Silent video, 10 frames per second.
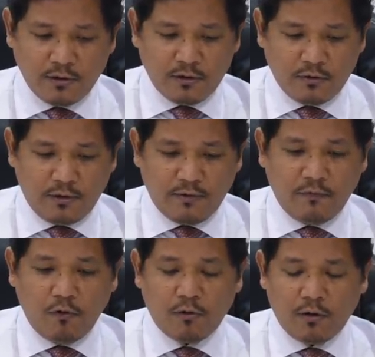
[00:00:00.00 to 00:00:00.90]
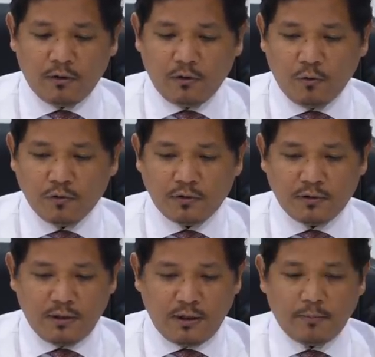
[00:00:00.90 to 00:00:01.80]
So therefore,
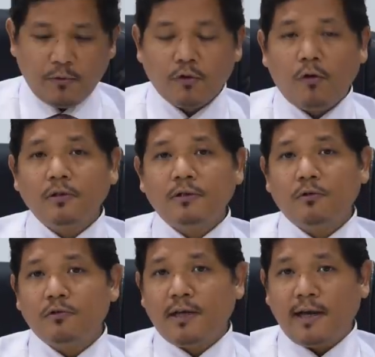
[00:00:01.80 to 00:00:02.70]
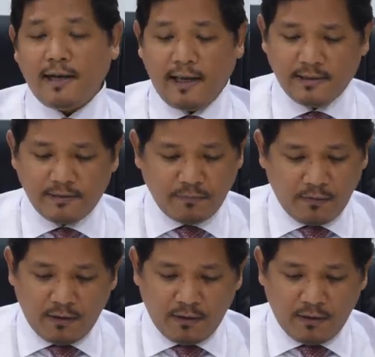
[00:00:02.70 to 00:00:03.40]
those protocols and those guidelines